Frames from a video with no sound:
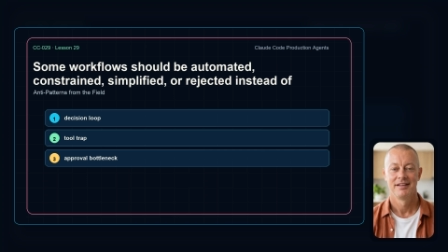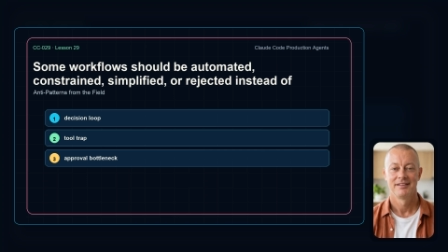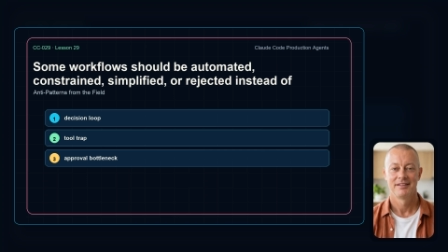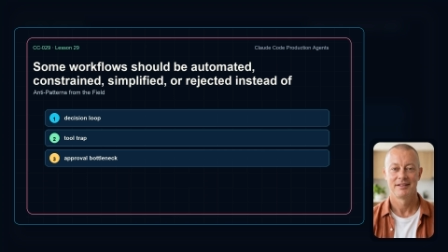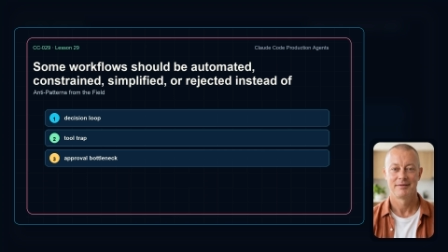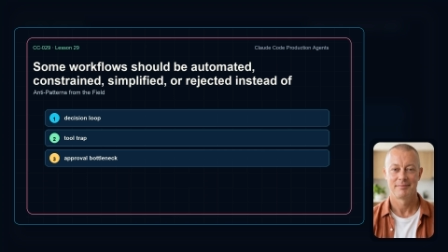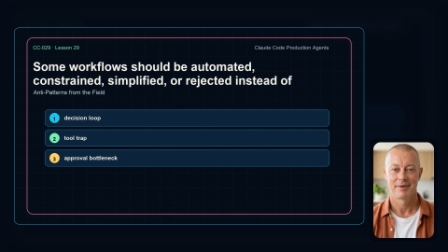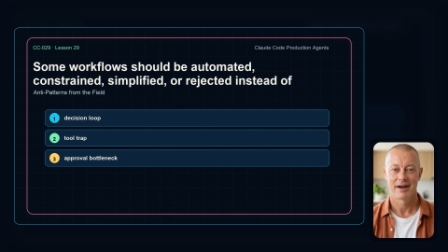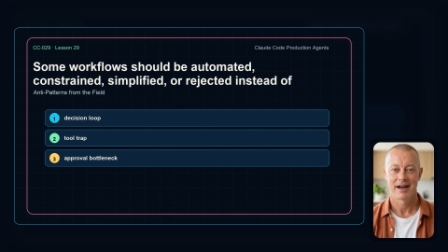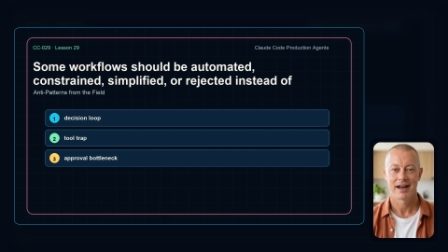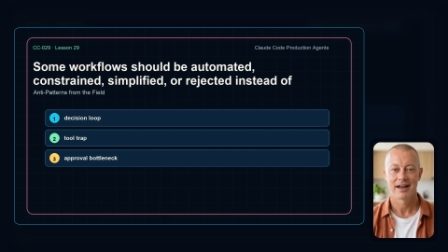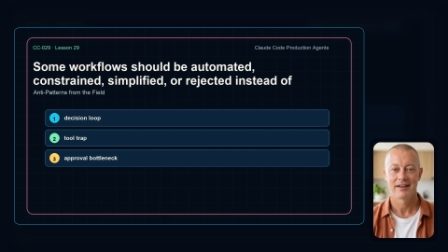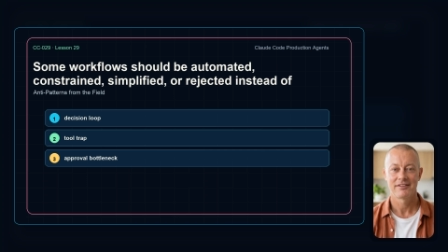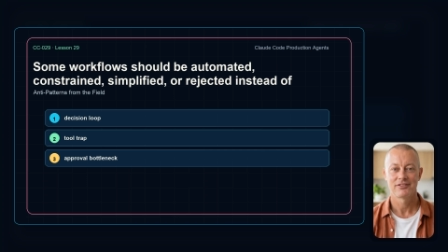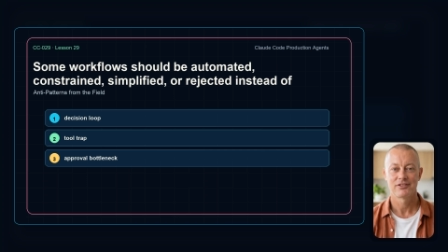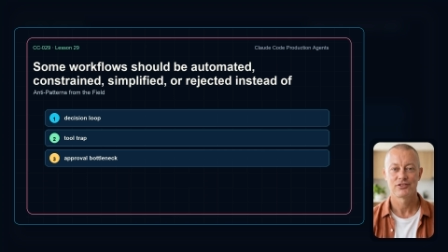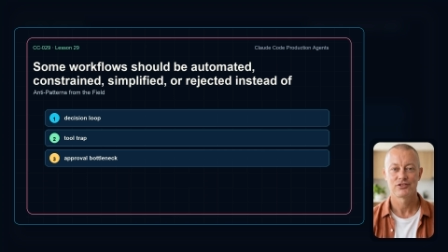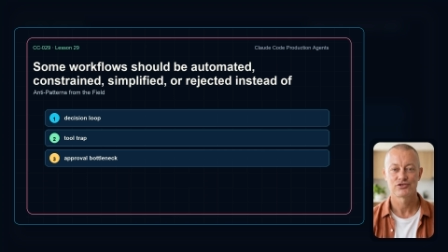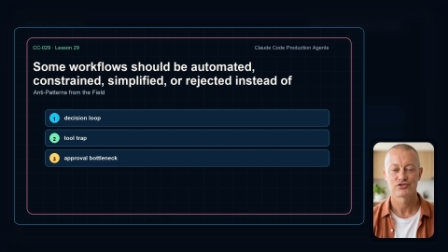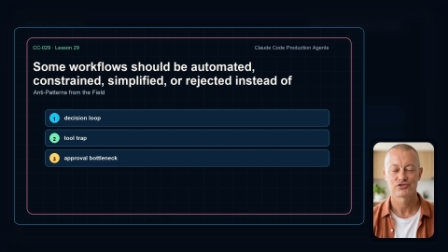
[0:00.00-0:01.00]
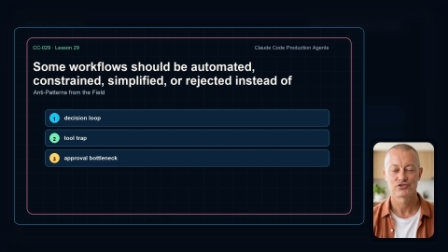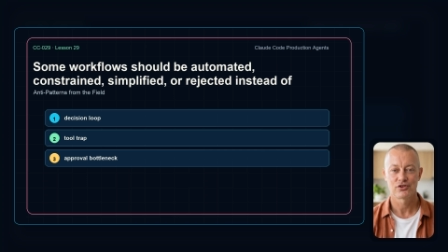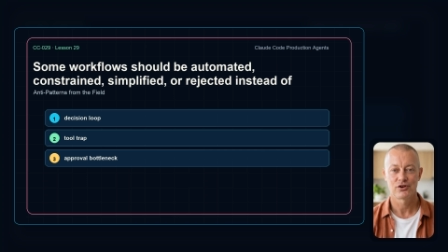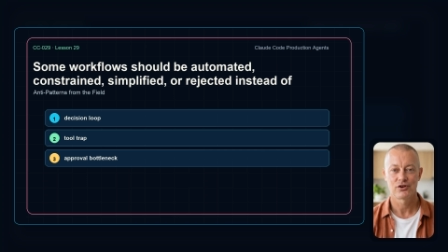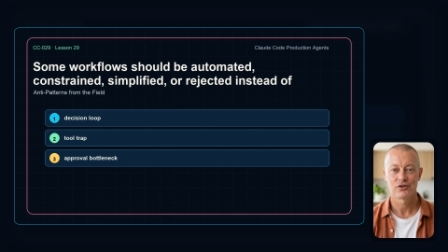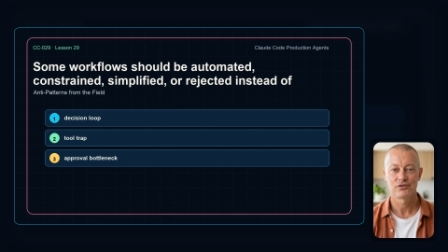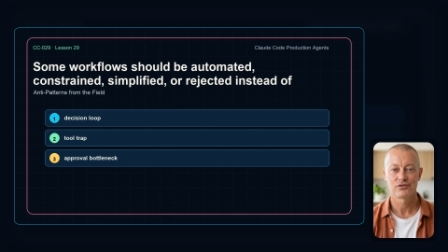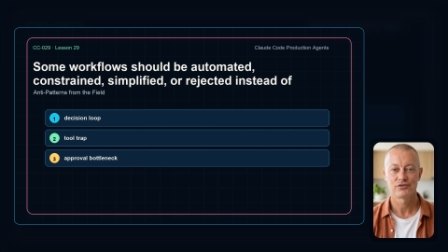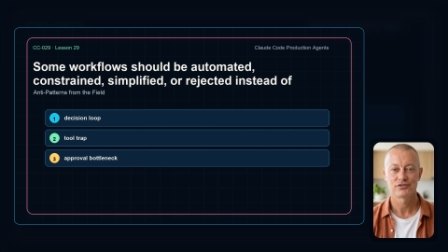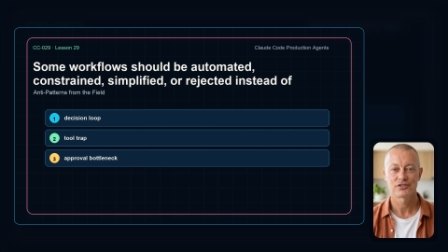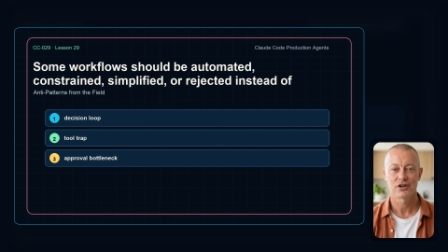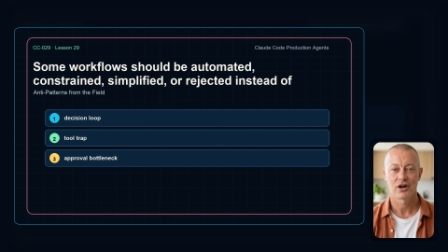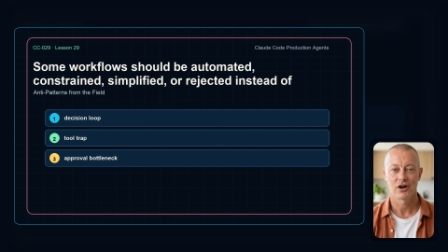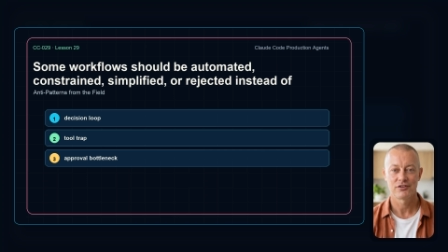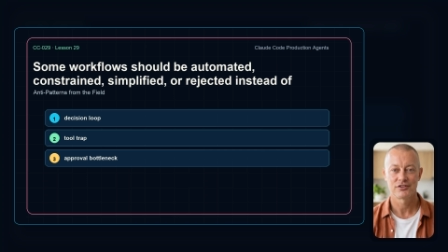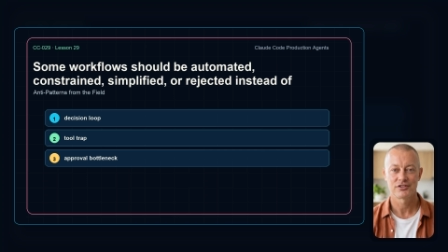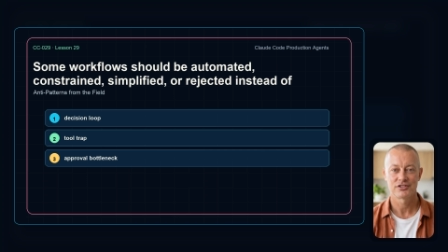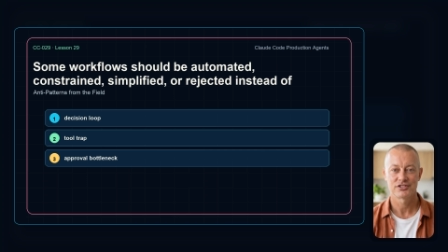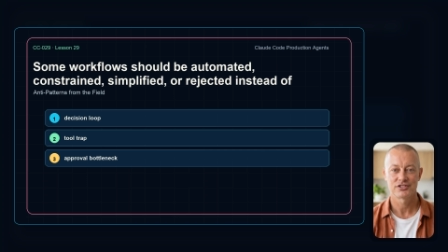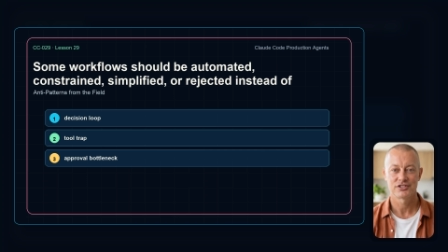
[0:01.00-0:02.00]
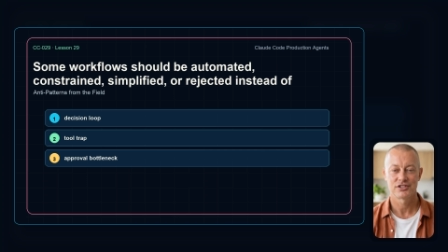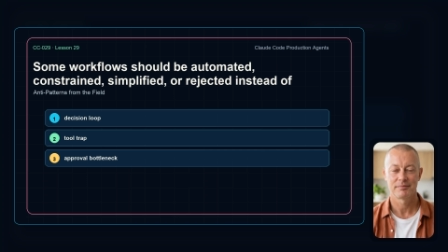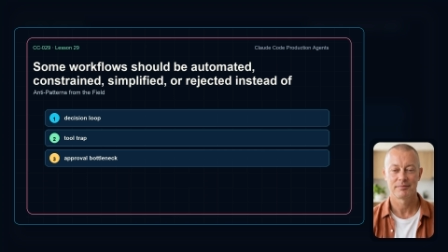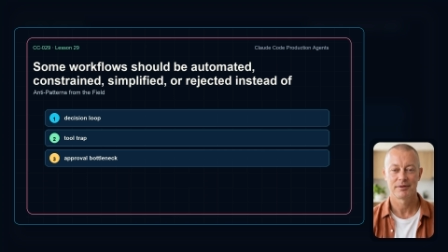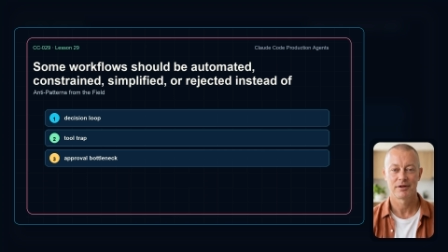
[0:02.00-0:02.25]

The path, controls, ownership,